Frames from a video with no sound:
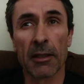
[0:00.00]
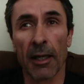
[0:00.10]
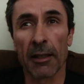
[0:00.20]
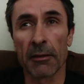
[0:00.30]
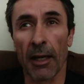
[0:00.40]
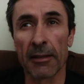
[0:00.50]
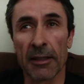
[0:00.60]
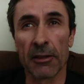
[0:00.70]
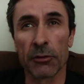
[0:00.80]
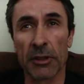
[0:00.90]
I
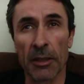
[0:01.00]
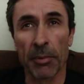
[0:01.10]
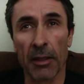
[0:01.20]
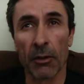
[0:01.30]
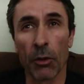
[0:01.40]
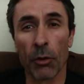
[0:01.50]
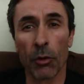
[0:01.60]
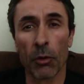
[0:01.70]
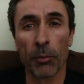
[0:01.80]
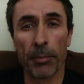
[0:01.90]
needed to keep a
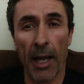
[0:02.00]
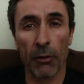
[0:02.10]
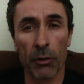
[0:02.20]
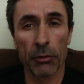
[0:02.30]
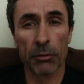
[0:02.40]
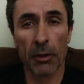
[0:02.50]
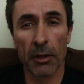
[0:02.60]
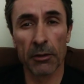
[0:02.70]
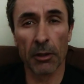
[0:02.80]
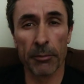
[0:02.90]
low power
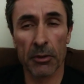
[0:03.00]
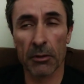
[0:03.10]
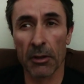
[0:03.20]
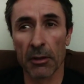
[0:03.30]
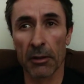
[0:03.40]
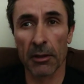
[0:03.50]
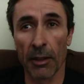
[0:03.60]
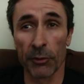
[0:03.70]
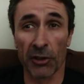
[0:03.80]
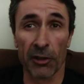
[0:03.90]
number, and
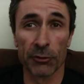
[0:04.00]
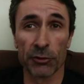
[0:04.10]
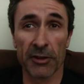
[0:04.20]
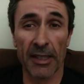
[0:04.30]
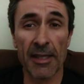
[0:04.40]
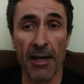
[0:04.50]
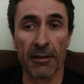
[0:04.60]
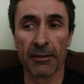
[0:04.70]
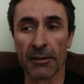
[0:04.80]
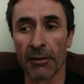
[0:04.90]
it was hard to stay
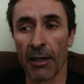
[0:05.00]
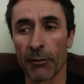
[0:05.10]
there. I